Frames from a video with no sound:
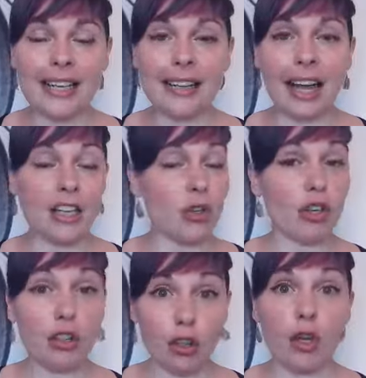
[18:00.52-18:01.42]
that, you're
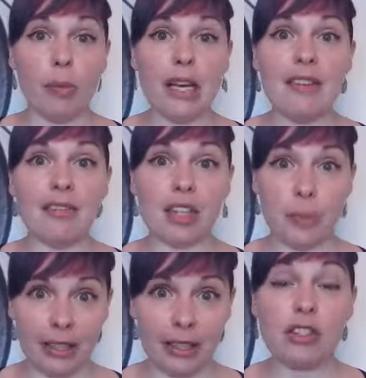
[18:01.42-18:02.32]
not going to believe this,
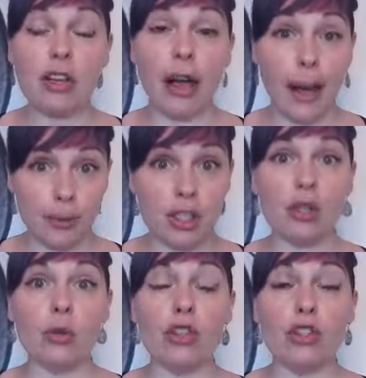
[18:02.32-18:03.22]
but it's the
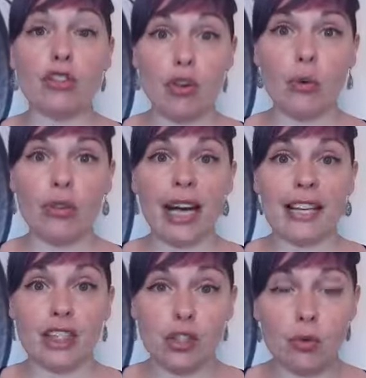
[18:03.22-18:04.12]
absolute truth.
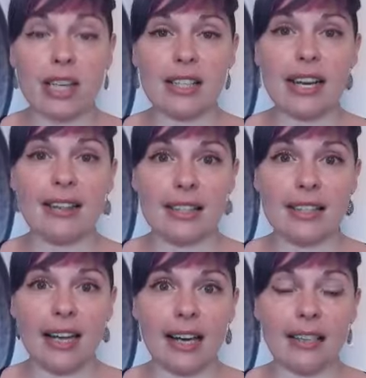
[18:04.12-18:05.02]
As soon as I did
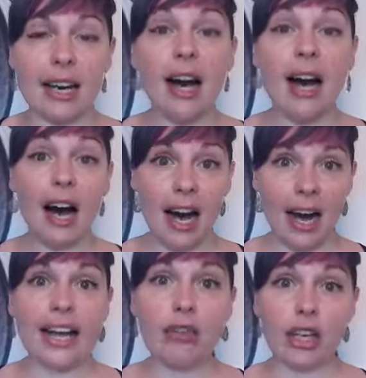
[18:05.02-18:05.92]
that,
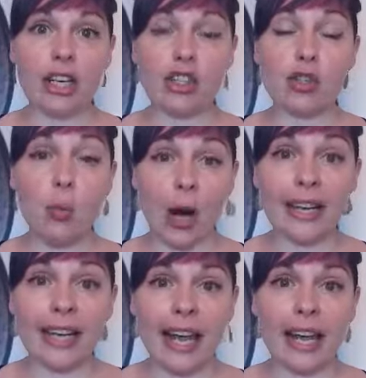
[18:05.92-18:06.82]
I reached
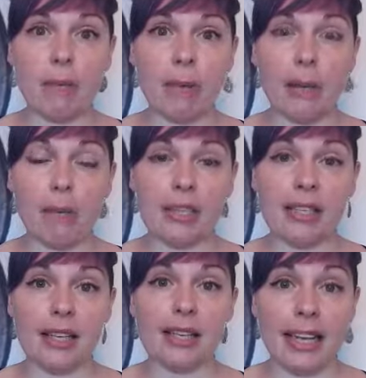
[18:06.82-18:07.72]
1K in my
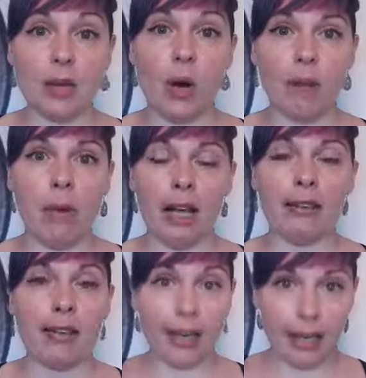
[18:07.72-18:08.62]
business in 1
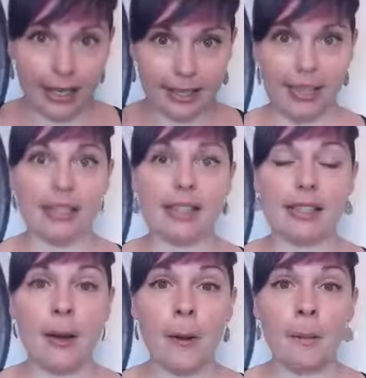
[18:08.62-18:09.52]
month, like this.